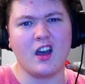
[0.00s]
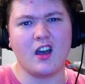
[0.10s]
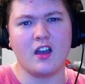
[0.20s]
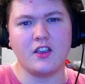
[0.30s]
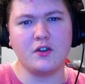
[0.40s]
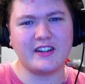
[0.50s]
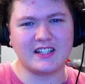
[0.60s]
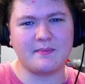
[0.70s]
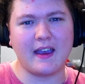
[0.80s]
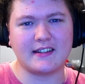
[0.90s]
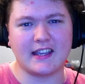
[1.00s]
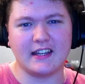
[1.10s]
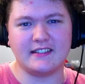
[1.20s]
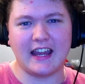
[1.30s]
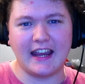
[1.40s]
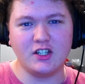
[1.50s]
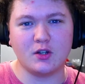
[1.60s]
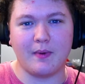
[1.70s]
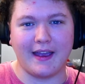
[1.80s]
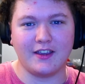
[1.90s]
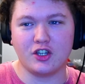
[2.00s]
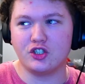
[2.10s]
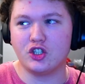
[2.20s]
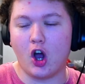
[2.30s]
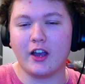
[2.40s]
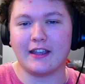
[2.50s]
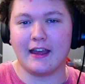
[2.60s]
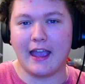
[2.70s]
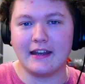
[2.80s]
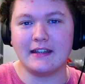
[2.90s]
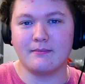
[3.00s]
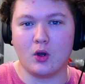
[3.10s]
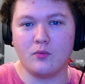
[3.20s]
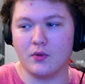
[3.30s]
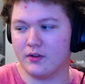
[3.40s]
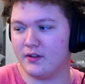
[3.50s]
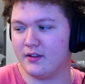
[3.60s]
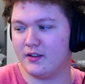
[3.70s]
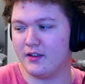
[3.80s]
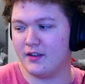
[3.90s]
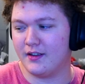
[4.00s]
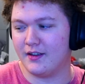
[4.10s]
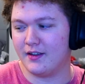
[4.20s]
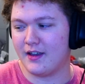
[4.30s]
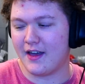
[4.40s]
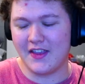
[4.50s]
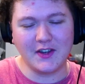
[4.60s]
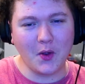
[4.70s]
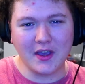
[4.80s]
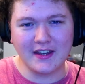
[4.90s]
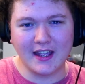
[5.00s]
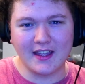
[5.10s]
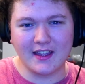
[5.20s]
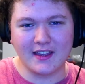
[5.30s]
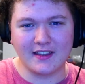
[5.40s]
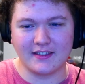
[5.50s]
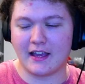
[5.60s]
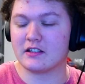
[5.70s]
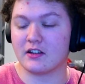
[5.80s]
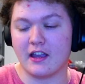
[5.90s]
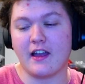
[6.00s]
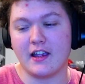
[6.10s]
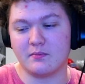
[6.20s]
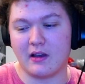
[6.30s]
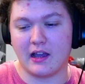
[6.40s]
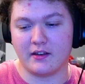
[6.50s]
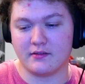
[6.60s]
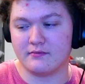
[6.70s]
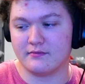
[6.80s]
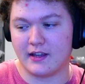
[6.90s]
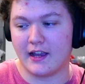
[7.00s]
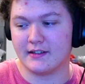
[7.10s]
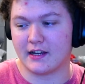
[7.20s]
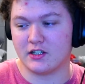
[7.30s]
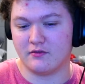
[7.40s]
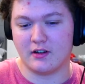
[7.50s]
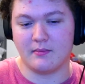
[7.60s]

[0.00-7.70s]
you'd expect to get danger pay. You could die at any moment, and they don't get it. That is bad. That is actually really bad.